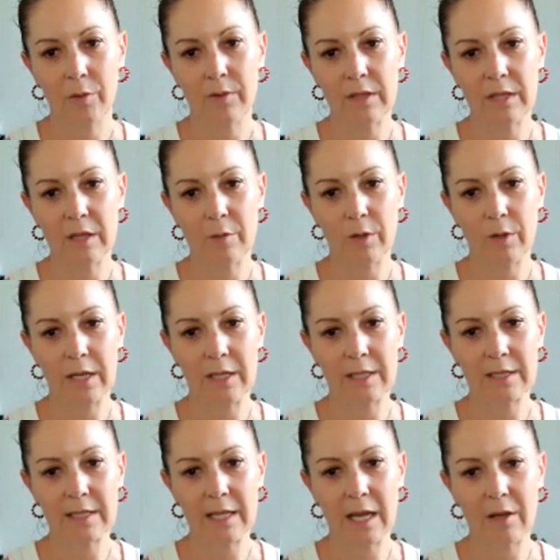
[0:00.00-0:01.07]
Moving the
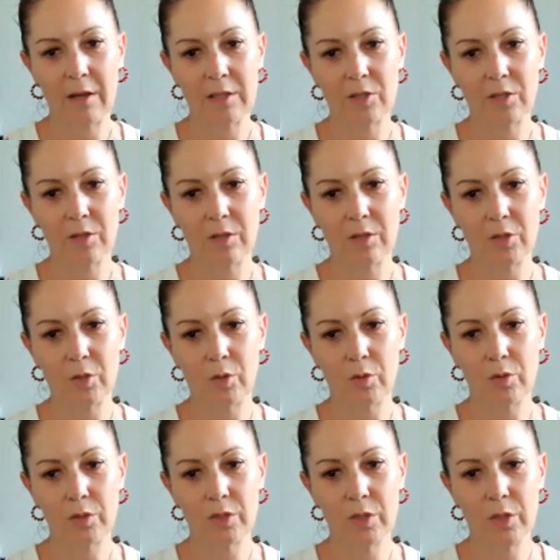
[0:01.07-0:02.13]
awareness now into the
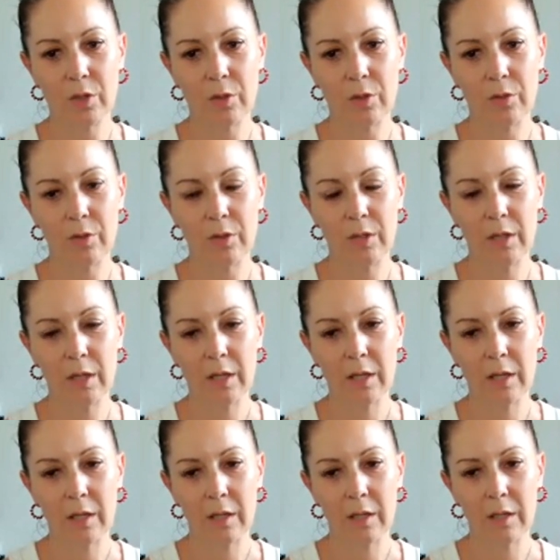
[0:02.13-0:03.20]
torso
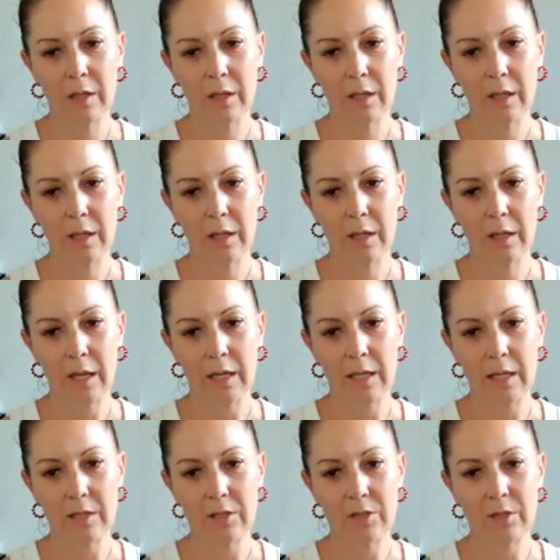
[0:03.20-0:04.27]

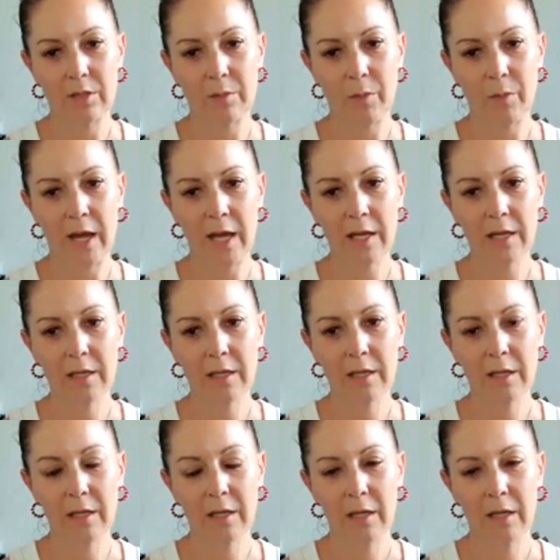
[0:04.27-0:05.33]
and into the back,
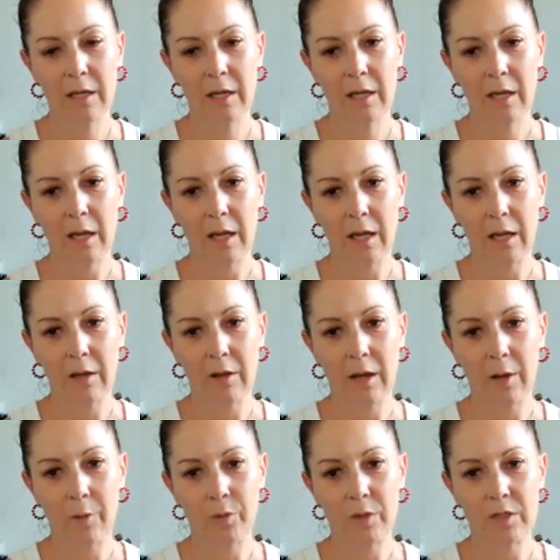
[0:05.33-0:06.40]

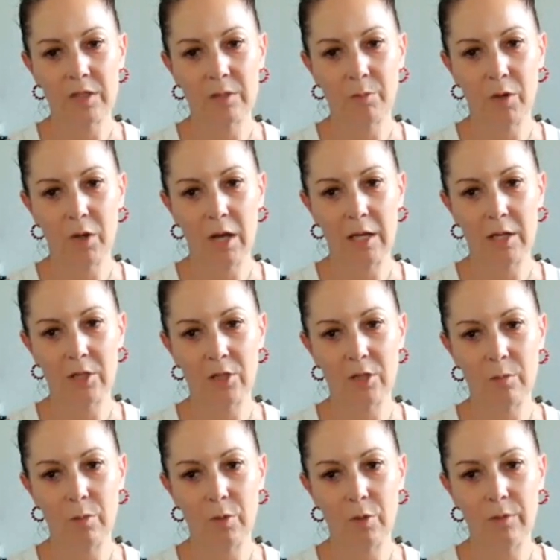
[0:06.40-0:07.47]
up the spine
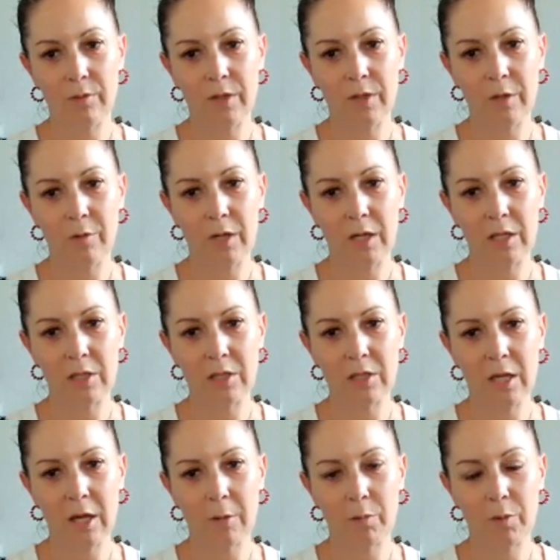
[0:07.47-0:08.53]
as you move the
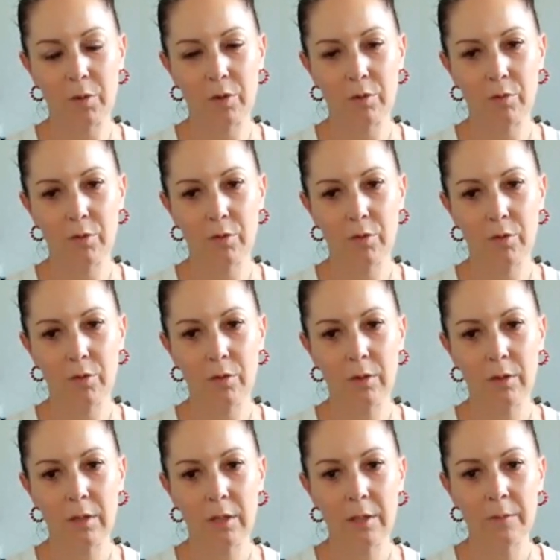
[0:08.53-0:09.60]
awareness up
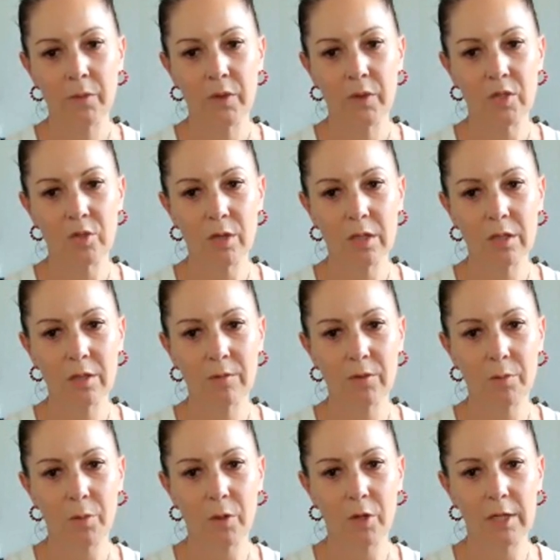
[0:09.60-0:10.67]
through the trunk
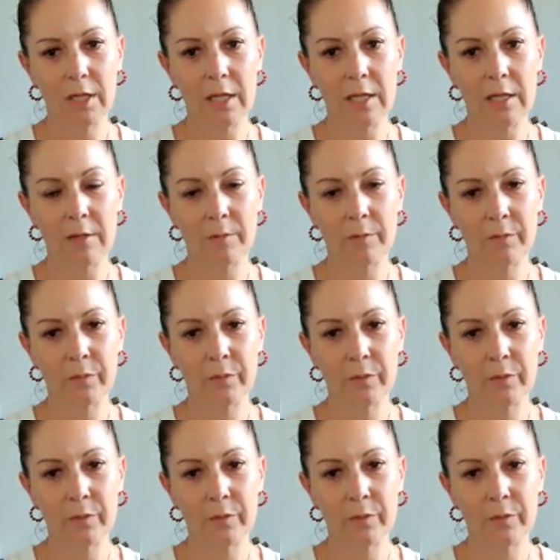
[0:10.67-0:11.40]
of the body